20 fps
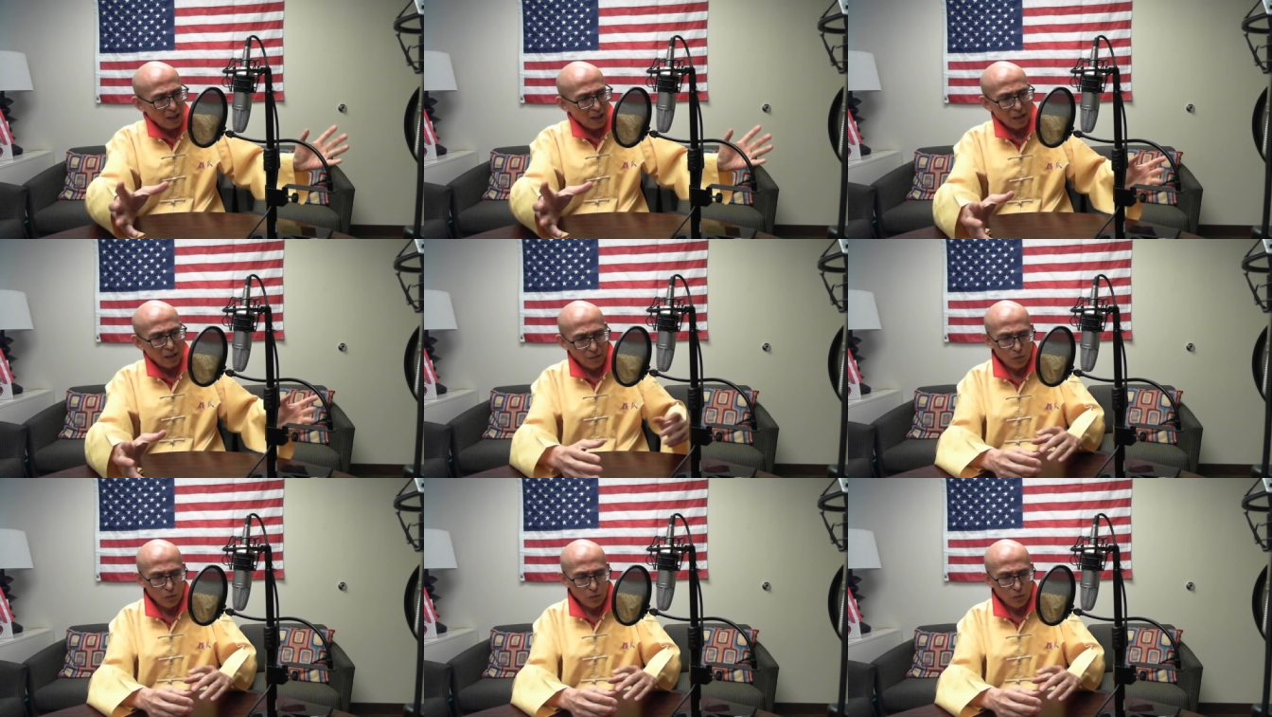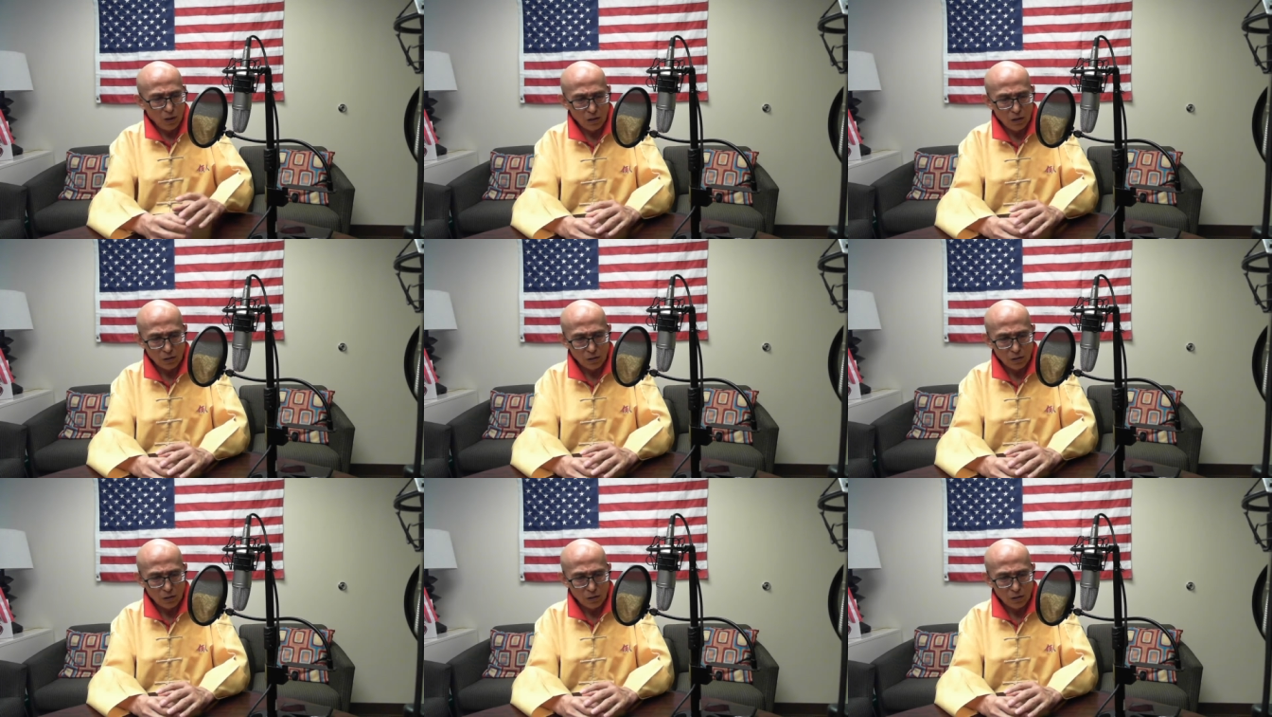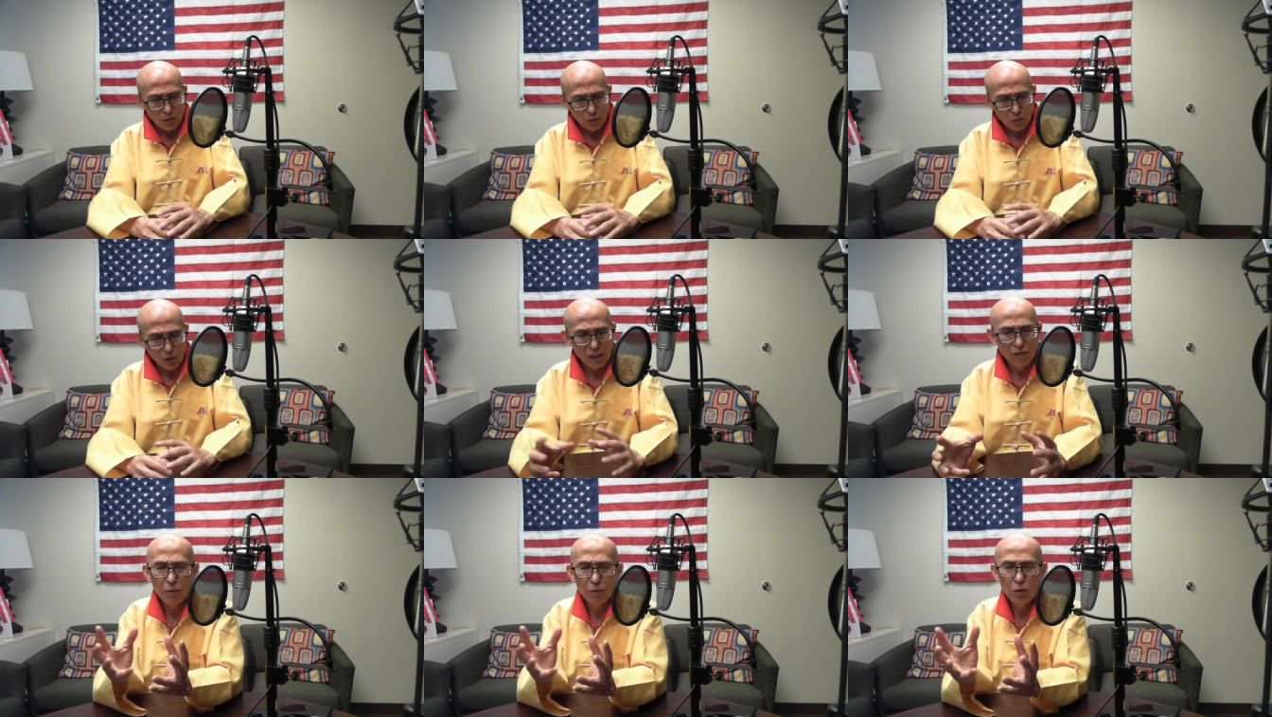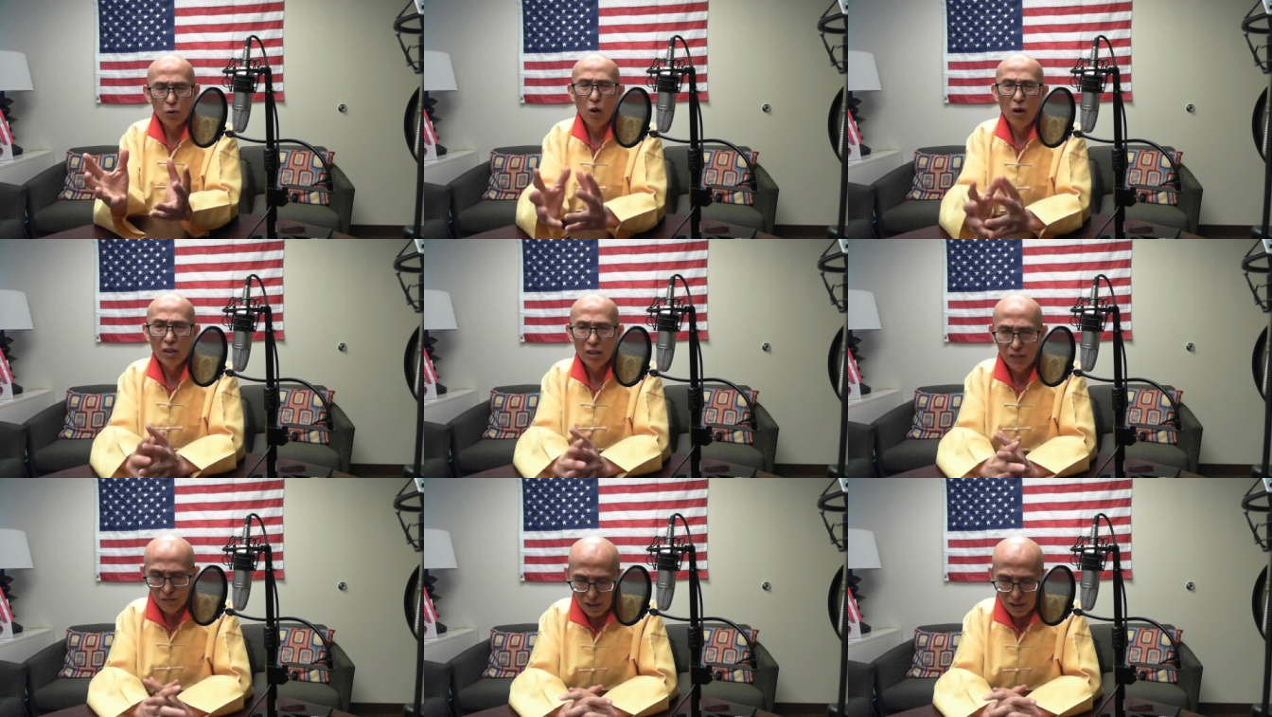of the world. We see from quantum
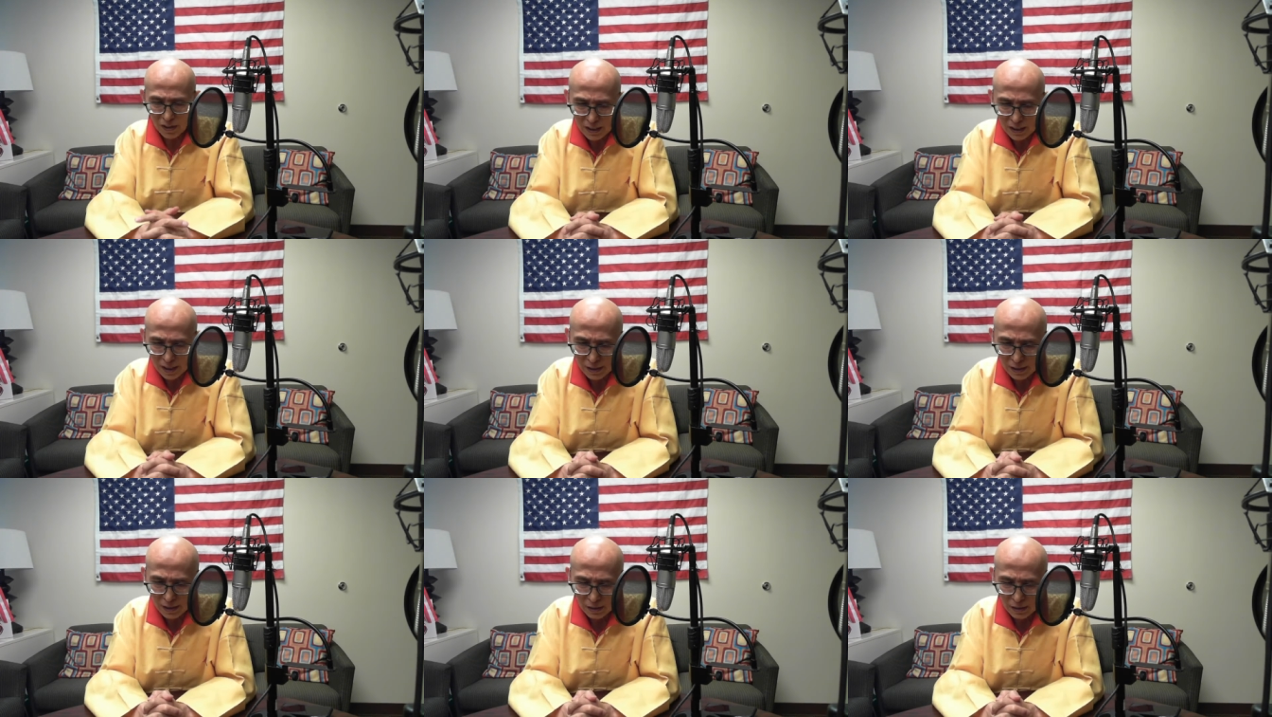physics.